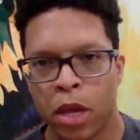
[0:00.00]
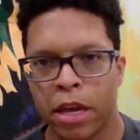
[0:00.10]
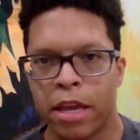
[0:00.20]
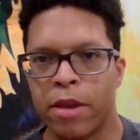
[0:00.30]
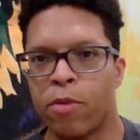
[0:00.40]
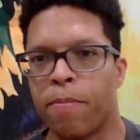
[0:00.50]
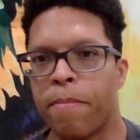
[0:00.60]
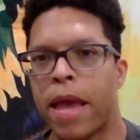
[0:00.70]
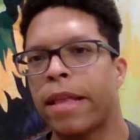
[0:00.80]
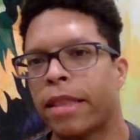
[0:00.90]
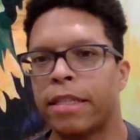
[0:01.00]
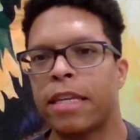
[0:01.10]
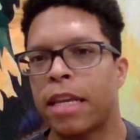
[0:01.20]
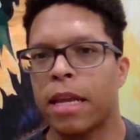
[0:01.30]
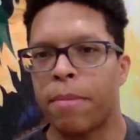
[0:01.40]
He made the
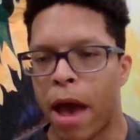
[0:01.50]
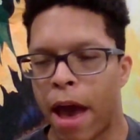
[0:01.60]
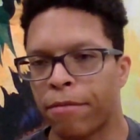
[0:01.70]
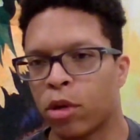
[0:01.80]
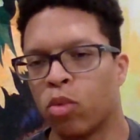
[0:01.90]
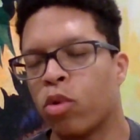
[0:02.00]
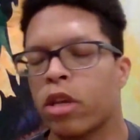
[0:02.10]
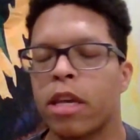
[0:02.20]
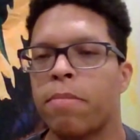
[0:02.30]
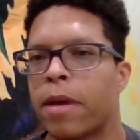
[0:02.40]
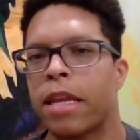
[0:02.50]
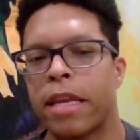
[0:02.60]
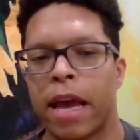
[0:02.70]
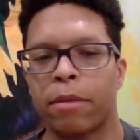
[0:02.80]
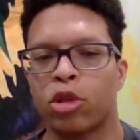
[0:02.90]
team after rookie
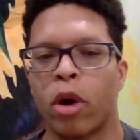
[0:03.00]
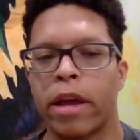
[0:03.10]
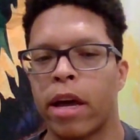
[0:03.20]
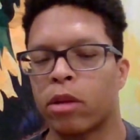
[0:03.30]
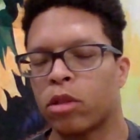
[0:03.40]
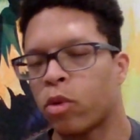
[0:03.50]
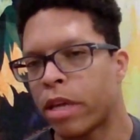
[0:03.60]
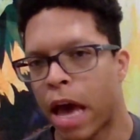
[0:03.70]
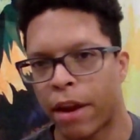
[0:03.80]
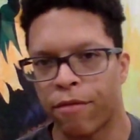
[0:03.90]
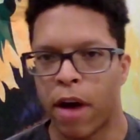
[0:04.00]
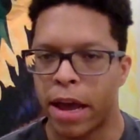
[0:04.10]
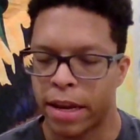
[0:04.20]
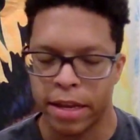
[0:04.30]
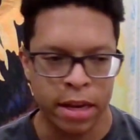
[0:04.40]
minicamp tryout, so he got
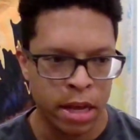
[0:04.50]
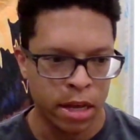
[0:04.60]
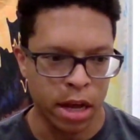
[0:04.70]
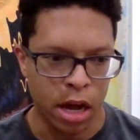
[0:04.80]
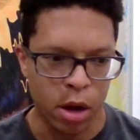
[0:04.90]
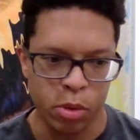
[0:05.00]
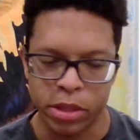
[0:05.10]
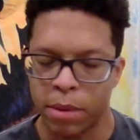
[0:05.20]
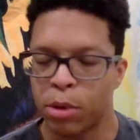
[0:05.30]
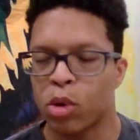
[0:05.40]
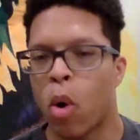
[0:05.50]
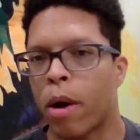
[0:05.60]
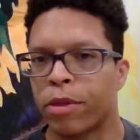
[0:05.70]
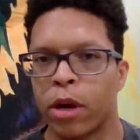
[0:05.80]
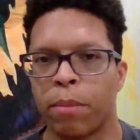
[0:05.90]
invited, uh, was able to go
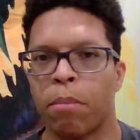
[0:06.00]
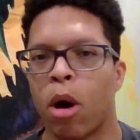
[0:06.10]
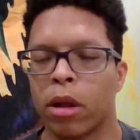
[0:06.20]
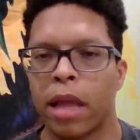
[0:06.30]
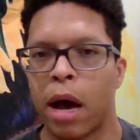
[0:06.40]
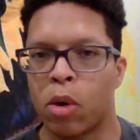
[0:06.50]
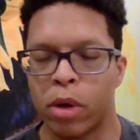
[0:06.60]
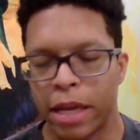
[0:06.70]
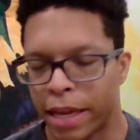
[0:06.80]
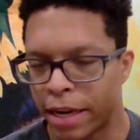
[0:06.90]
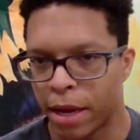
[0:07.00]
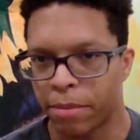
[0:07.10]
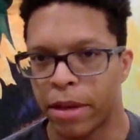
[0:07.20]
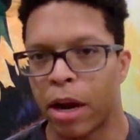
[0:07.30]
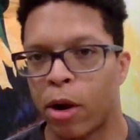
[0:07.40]
out there and ball out, ended
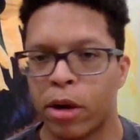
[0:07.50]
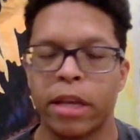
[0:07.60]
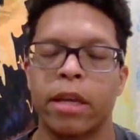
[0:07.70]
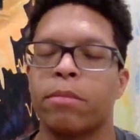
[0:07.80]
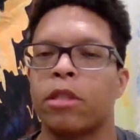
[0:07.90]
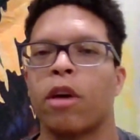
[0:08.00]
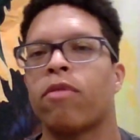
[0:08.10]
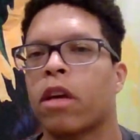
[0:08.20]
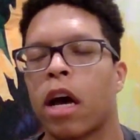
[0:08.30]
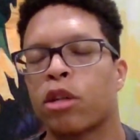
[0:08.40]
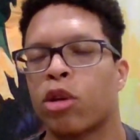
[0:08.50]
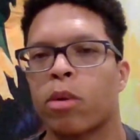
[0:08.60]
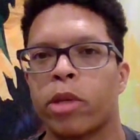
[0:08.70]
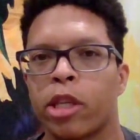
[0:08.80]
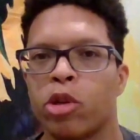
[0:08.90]
up earning himself a
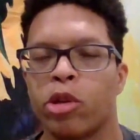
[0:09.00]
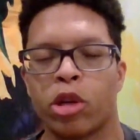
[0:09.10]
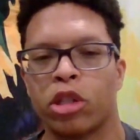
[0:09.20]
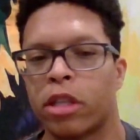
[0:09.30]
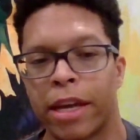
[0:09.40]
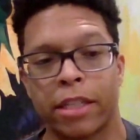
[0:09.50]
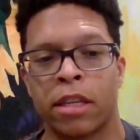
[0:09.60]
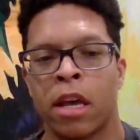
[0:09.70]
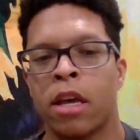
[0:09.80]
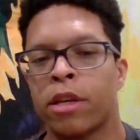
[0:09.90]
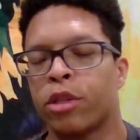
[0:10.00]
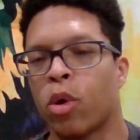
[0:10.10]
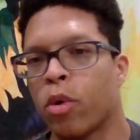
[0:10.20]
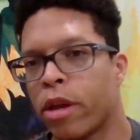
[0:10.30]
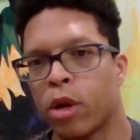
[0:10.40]
contract with the New York Jets.
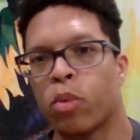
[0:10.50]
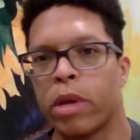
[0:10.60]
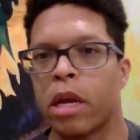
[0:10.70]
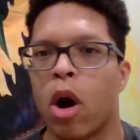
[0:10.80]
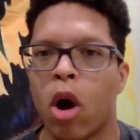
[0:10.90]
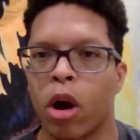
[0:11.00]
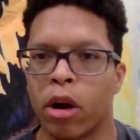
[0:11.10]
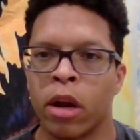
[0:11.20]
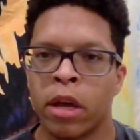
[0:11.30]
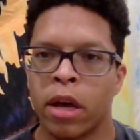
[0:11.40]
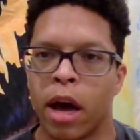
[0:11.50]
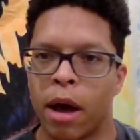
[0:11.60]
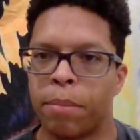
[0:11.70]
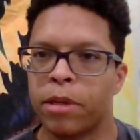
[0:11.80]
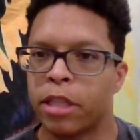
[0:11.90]
So here we are.
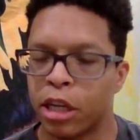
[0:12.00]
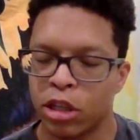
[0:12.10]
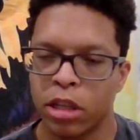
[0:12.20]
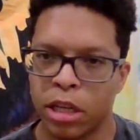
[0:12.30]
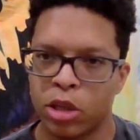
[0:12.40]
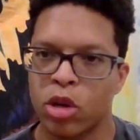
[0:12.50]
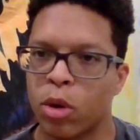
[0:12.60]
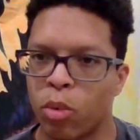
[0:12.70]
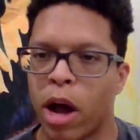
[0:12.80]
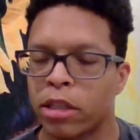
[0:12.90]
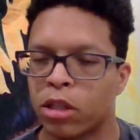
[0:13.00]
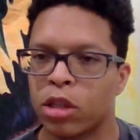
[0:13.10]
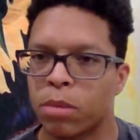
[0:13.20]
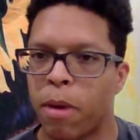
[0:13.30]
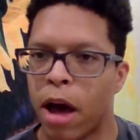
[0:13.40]
Uh, potentially took a roster
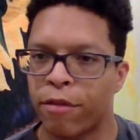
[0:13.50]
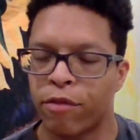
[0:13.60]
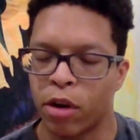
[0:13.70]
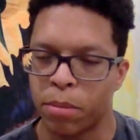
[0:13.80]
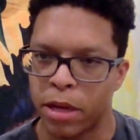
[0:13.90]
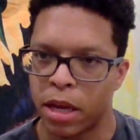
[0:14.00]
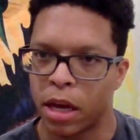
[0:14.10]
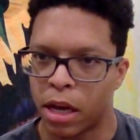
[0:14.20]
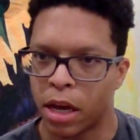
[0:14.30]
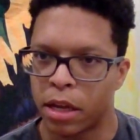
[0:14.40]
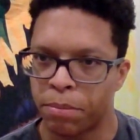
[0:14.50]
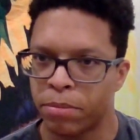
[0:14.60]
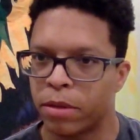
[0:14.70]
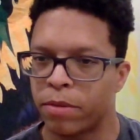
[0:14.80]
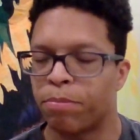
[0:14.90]
spot from uh,
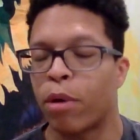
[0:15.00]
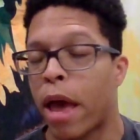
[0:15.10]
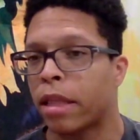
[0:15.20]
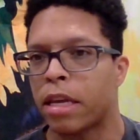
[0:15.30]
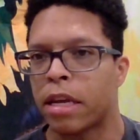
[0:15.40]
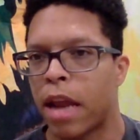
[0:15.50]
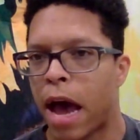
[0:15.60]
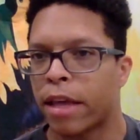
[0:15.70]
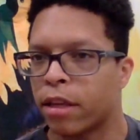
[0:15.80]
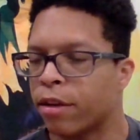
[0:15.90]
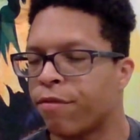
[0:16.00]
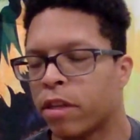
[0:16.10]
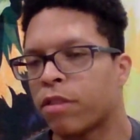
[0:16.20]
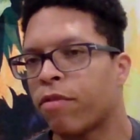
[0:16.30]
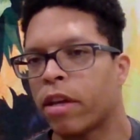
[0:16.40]
Bradlee Anae, the
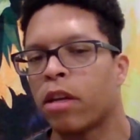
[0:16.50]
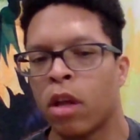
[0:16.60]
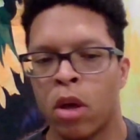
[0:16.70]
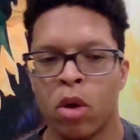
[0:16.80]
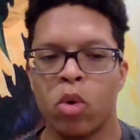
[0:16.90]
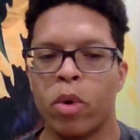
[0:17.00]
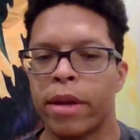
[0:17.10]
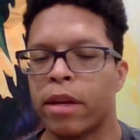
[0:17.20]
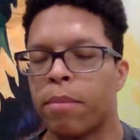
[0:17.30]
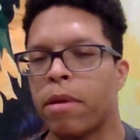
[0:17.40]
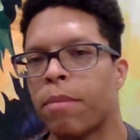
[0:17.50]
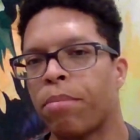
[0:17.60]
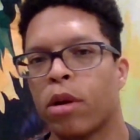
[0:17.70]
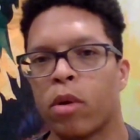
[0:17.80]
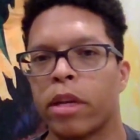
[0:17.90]
defensive end who ended up being
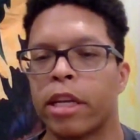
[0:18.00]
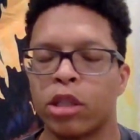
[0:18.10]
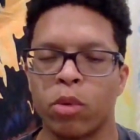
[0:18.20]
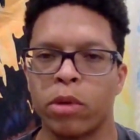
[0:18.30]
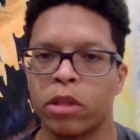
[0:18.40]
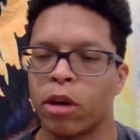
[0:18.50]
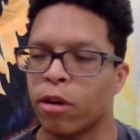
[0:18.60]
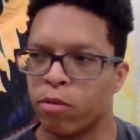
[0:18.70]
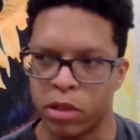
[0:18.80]
put on injured reserve.